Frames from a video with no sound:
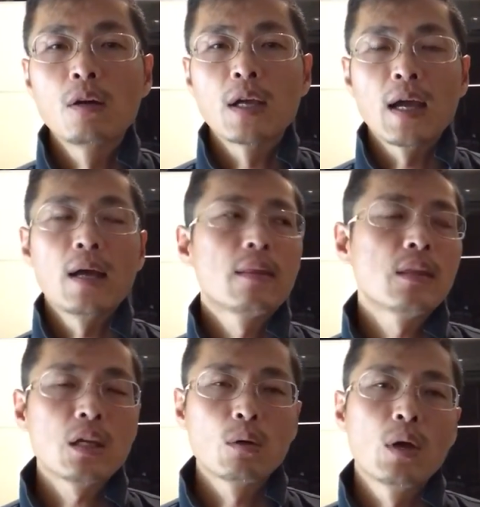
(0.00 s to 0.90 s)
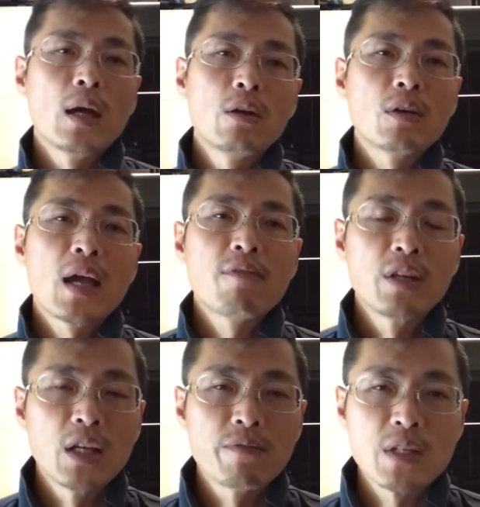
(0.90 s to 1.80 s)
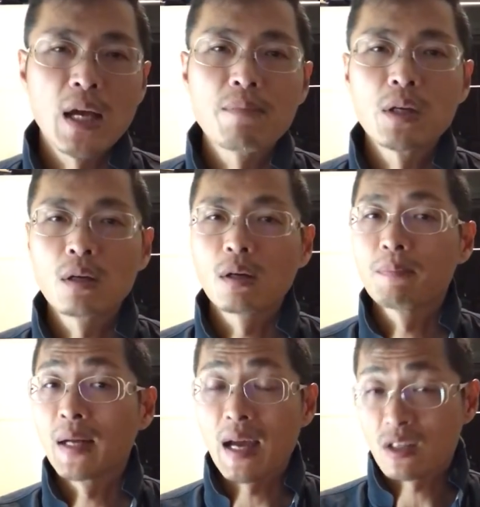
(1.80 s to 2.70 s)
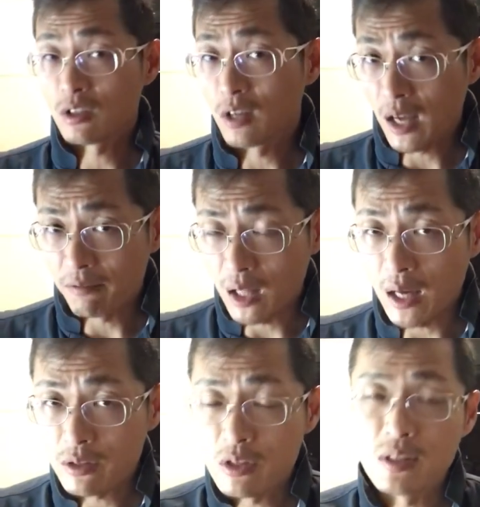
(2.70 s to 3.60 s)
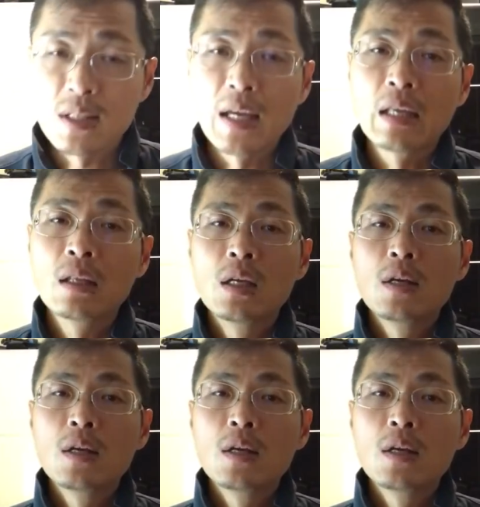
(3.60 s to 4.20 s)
Okay, I think I don't have enough time here, but I still have a lot to say.